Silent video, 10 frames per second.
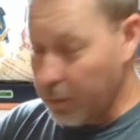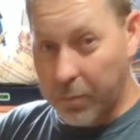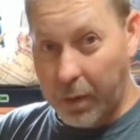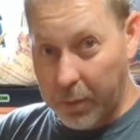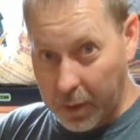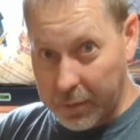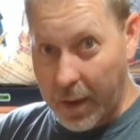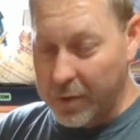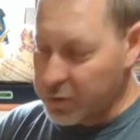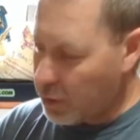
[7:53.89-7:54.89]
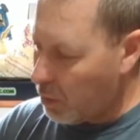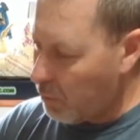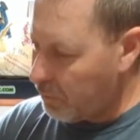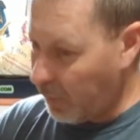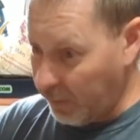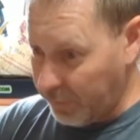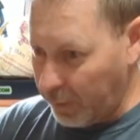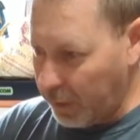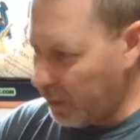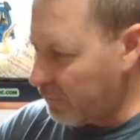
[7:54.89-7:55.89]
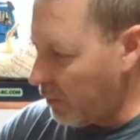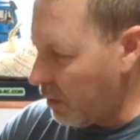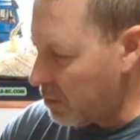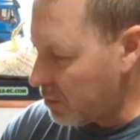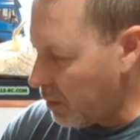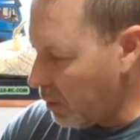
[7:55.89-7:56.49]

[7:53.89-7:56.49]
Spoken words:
maybe at that show, if I get it finished,